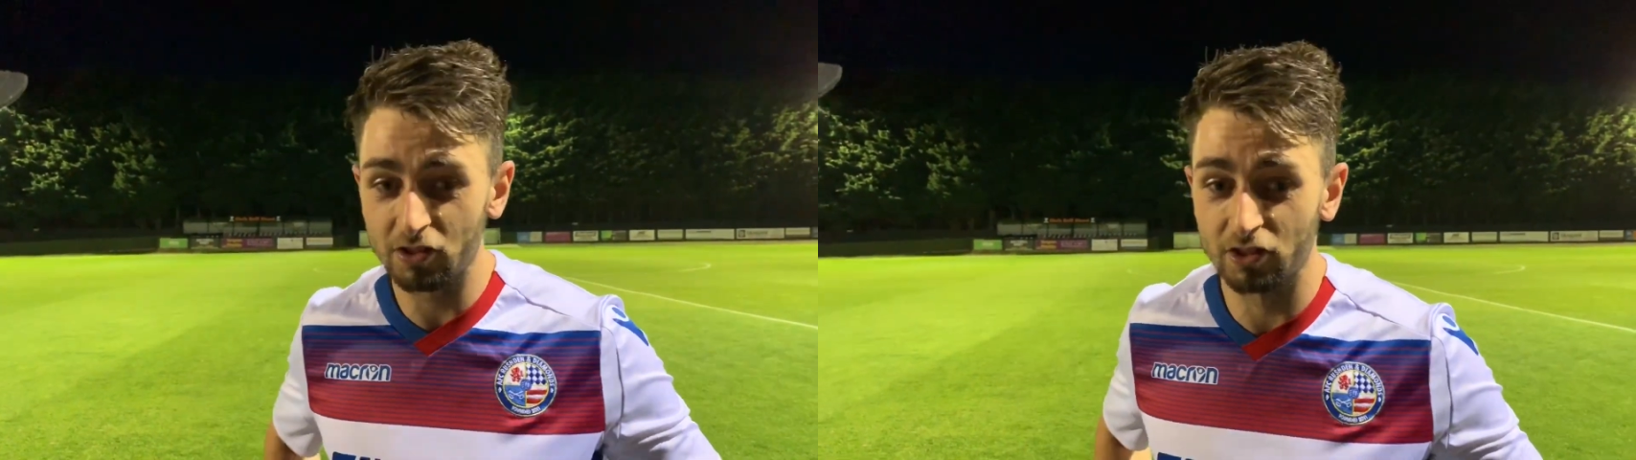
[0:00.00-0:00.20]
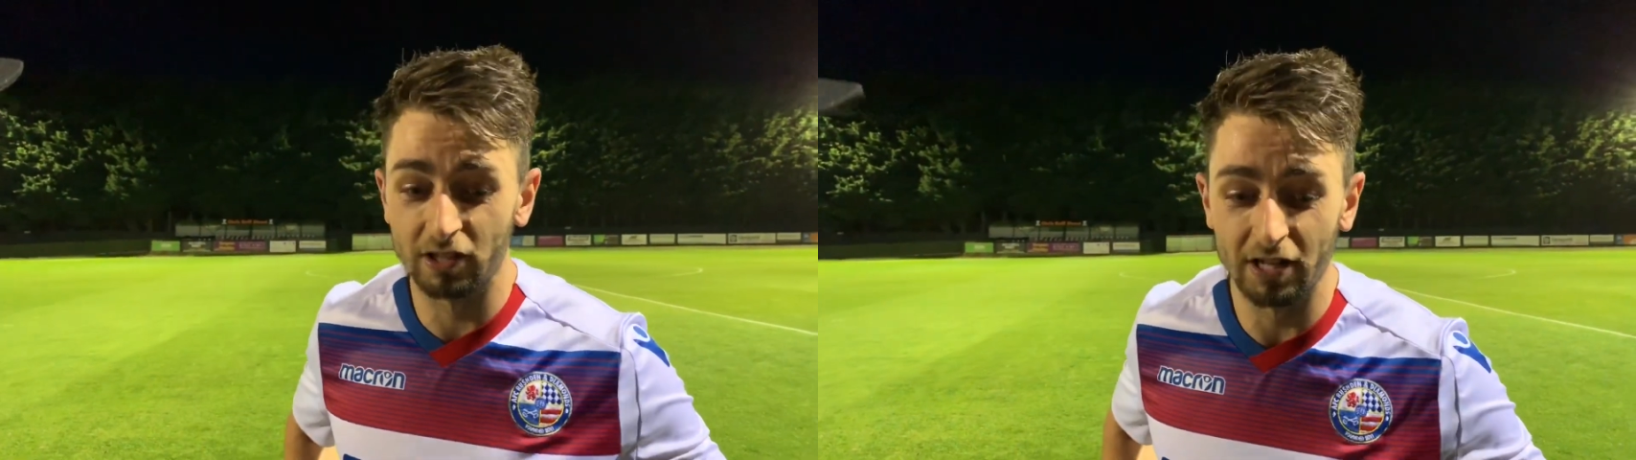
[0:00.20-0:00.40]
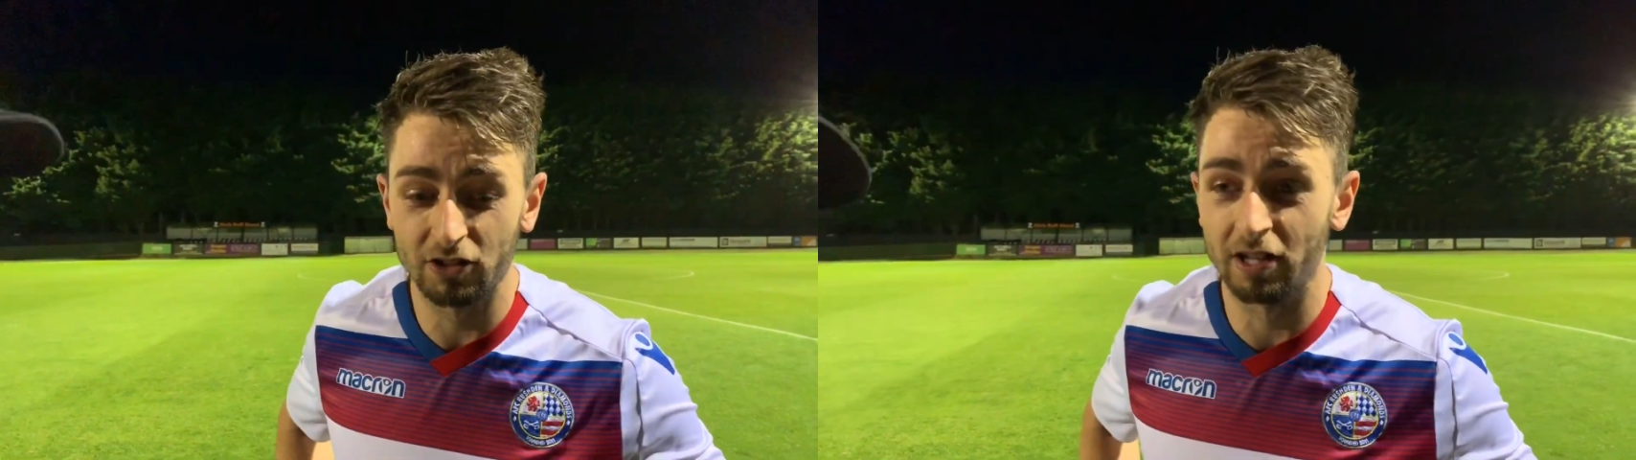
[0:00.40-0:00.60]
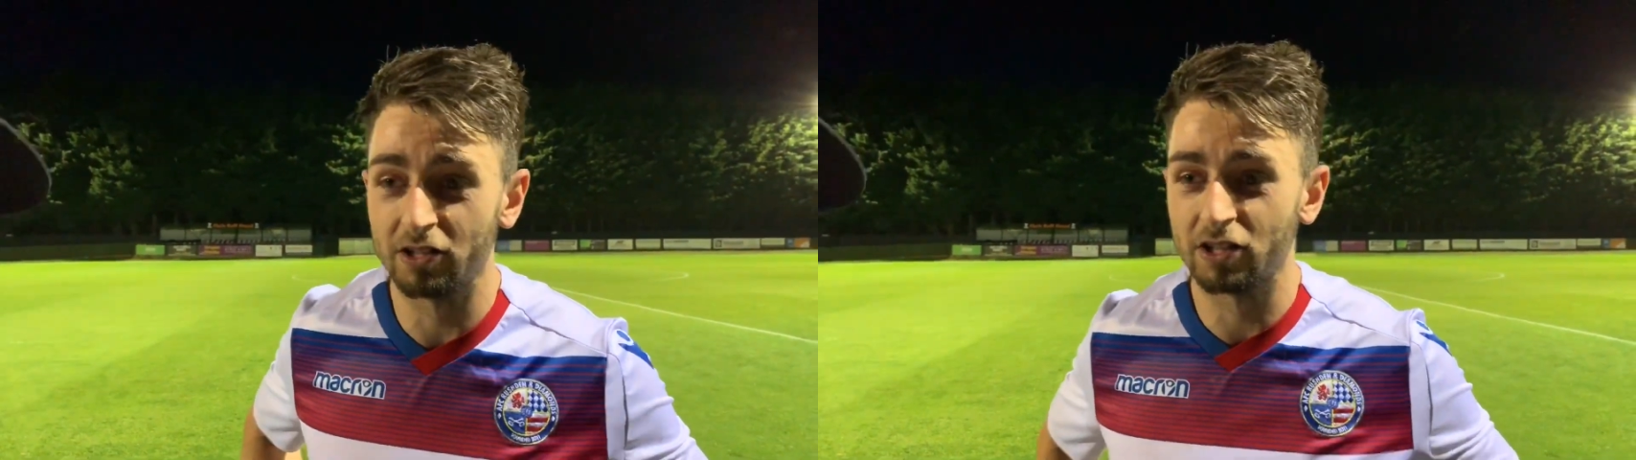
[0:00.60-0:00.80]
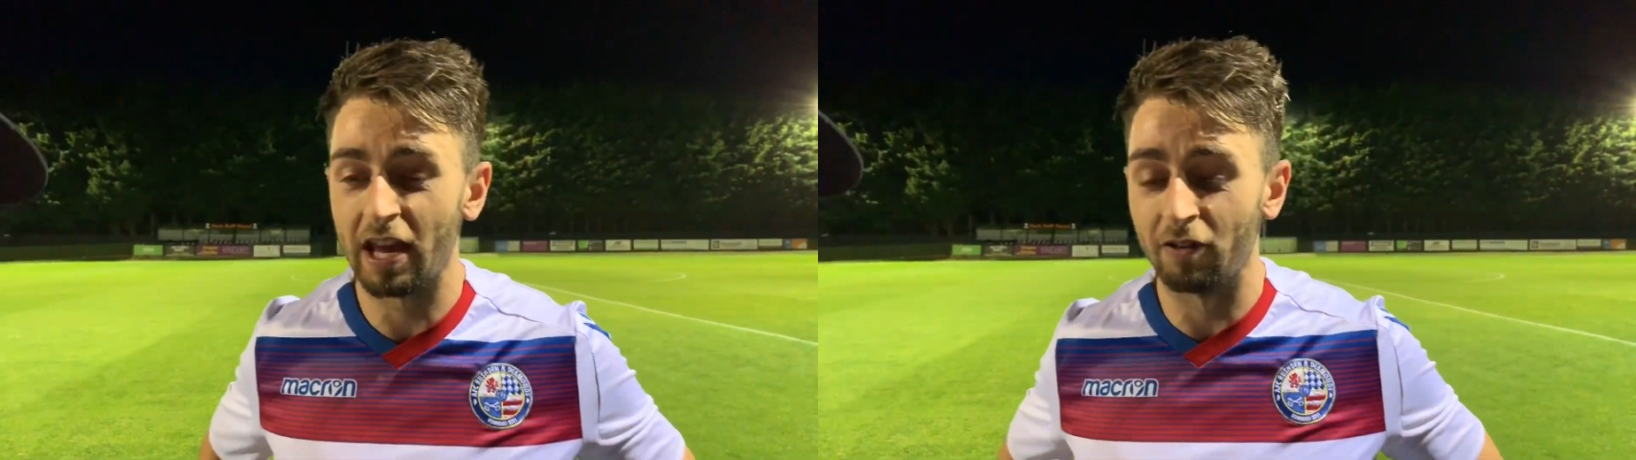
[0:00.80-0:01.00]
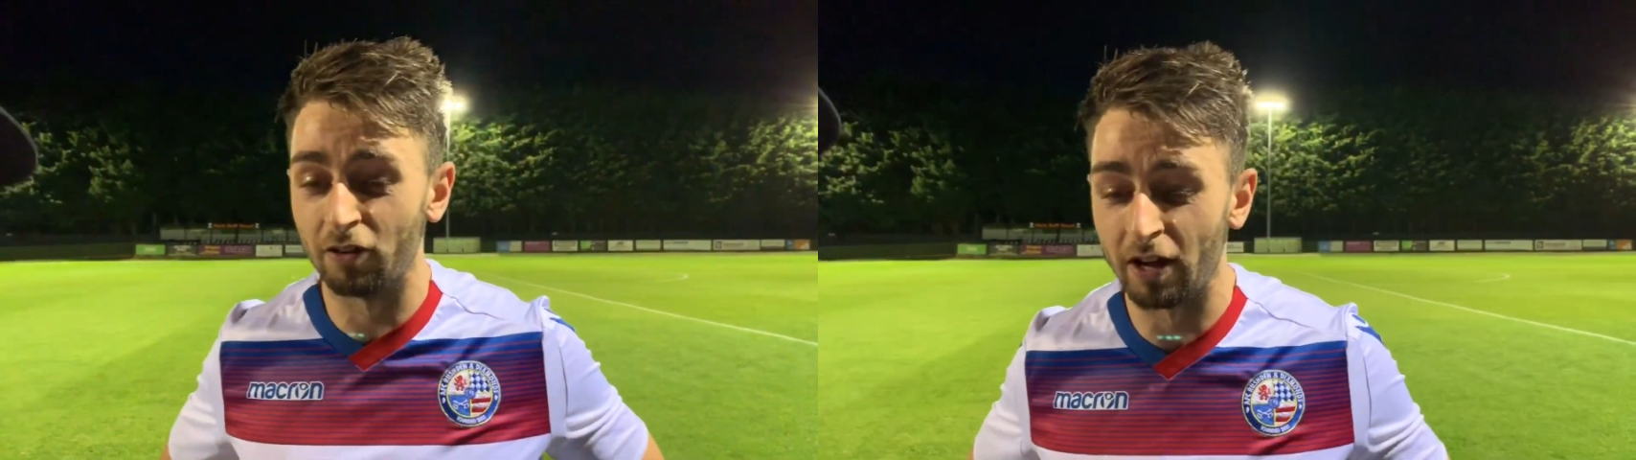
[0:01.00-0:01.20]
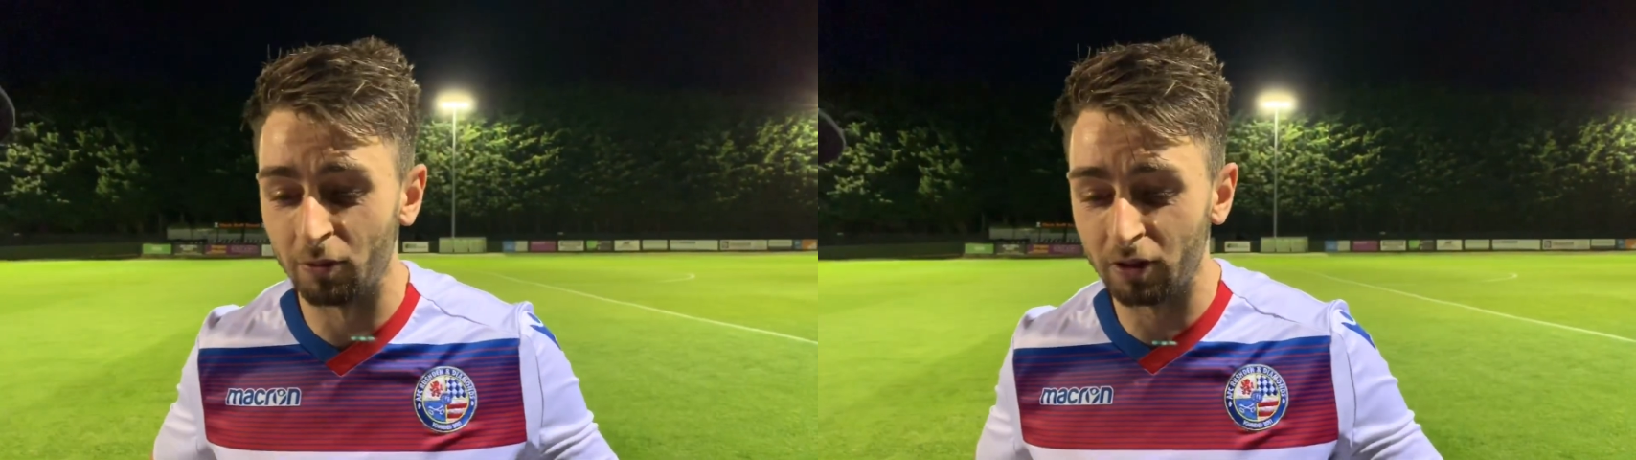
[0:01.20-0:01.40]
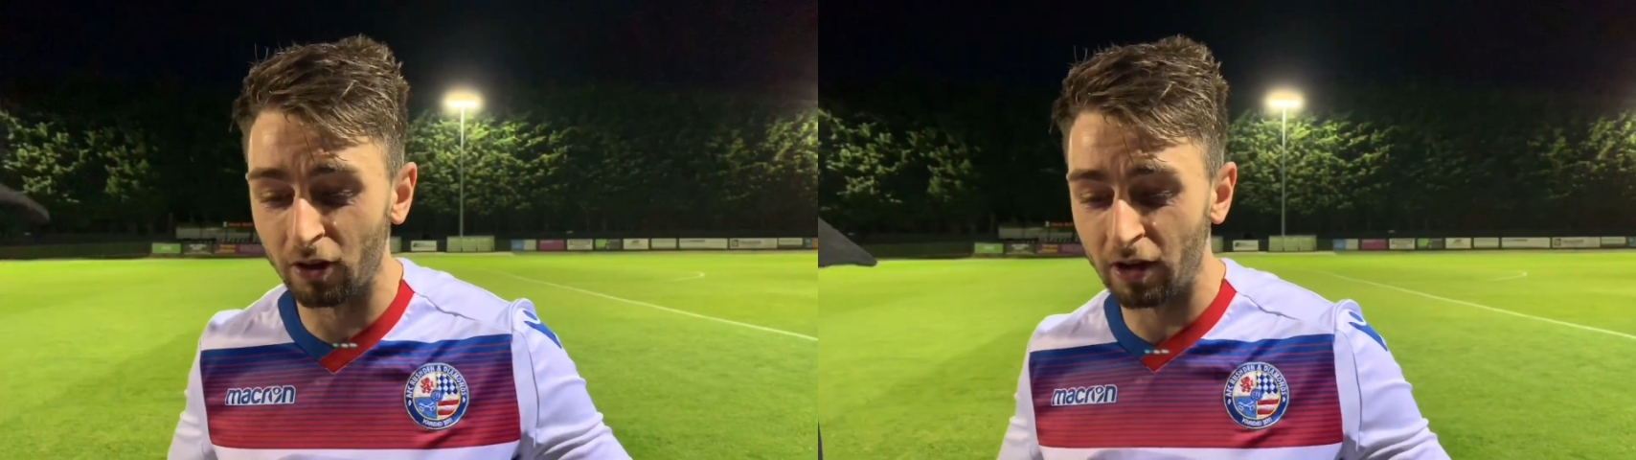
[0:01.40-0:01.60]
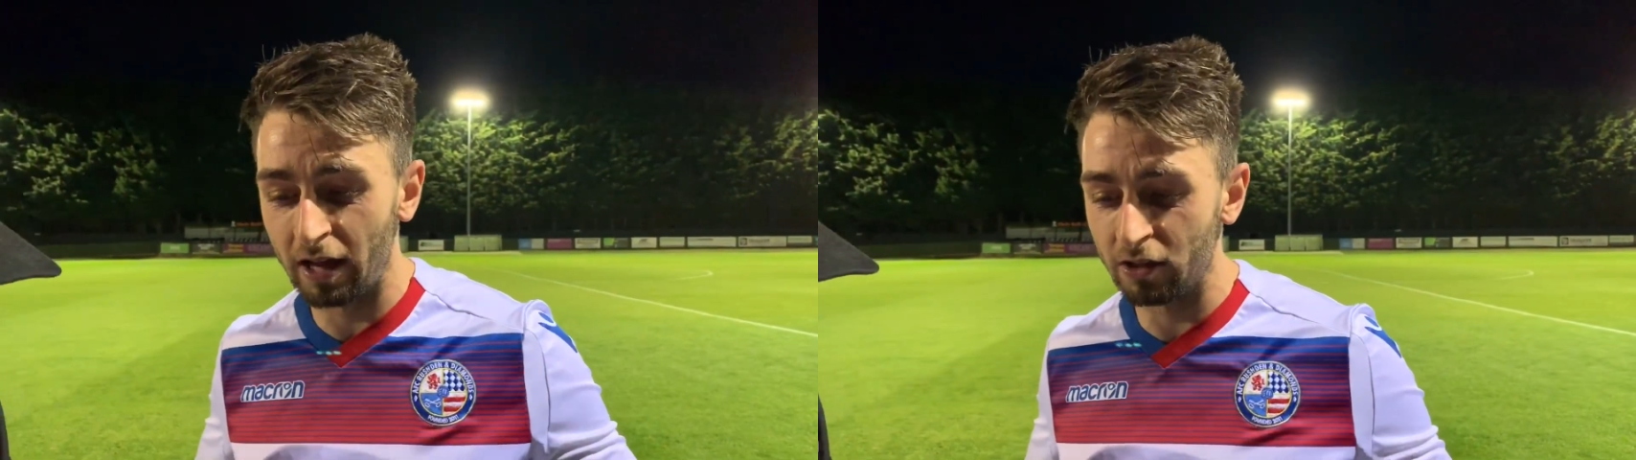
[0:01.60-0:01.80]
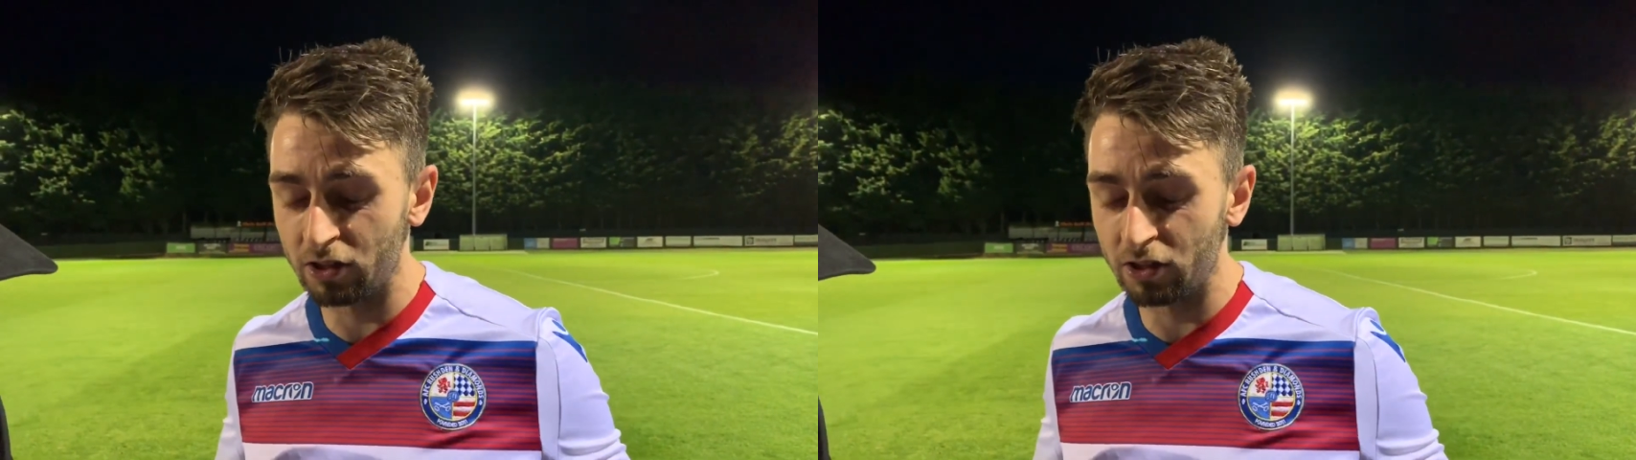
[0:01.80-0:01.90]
Just carry on how we're doing it.